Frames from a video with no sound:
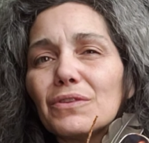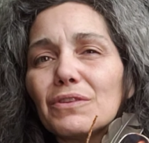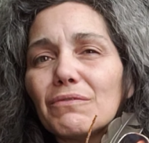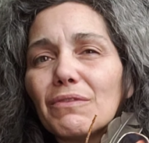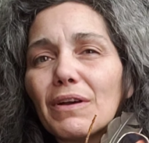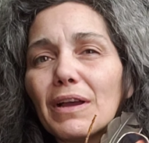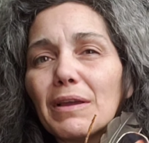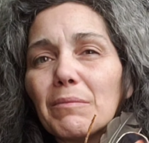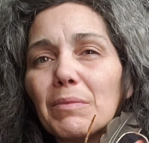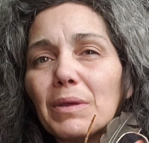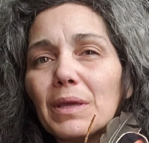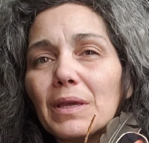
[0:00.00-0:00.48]

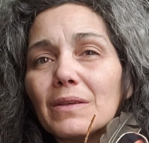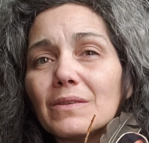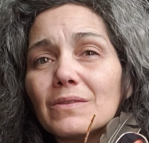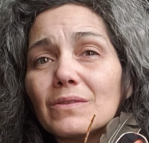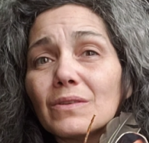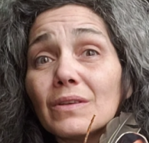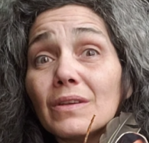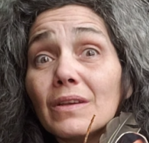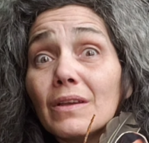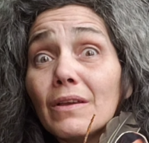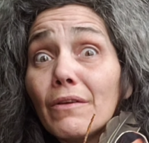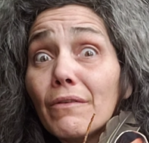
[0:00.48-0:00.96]
divine beings.
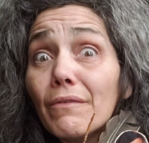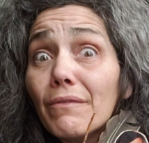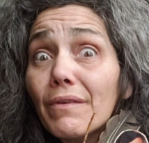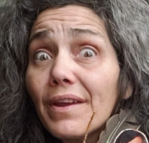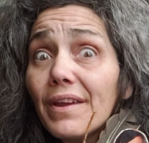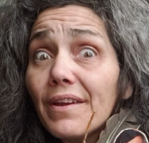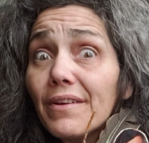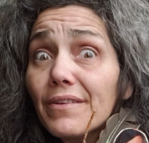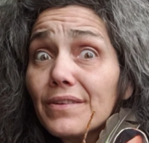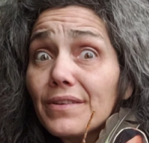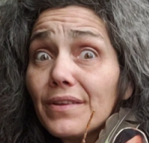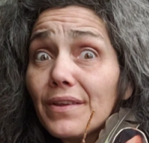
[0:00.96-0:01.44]

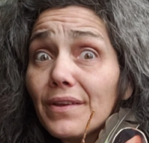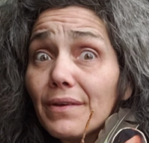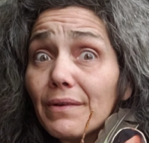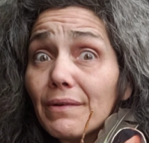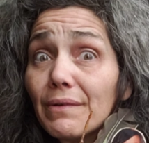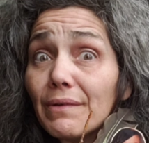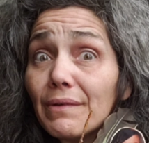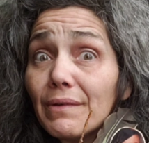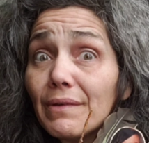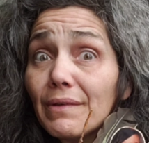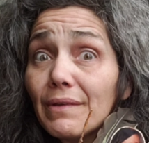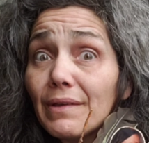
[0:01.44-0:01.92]
You're here too.
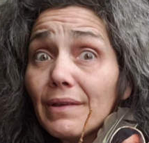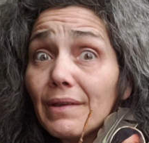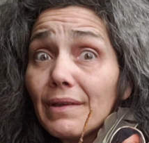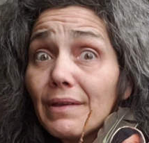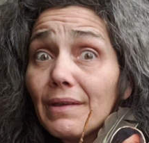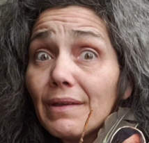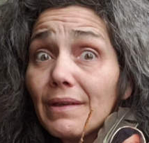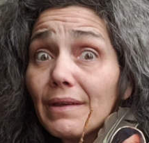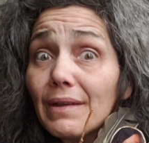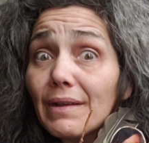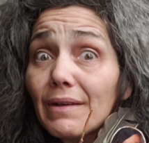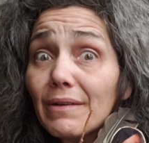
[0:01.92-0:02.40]

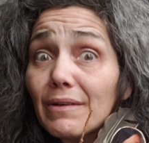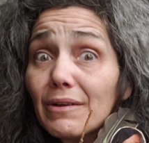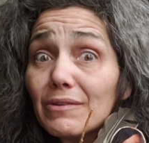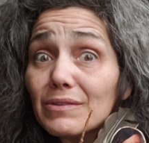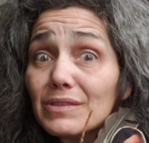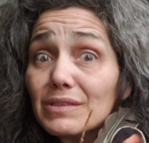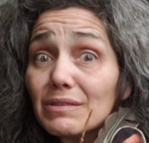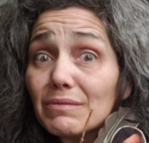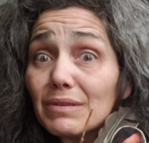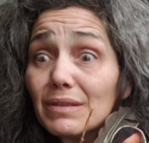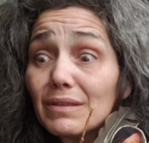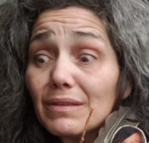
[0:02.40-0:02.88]
And how
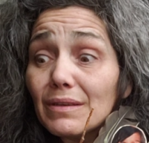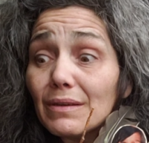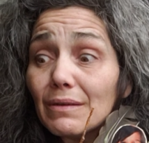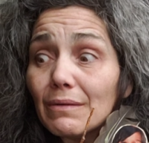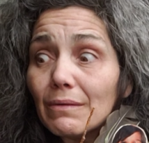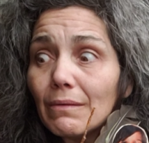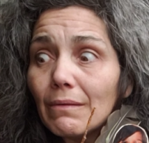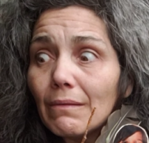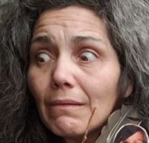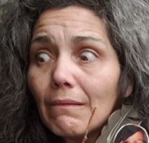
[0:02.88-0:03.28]
goes it with you?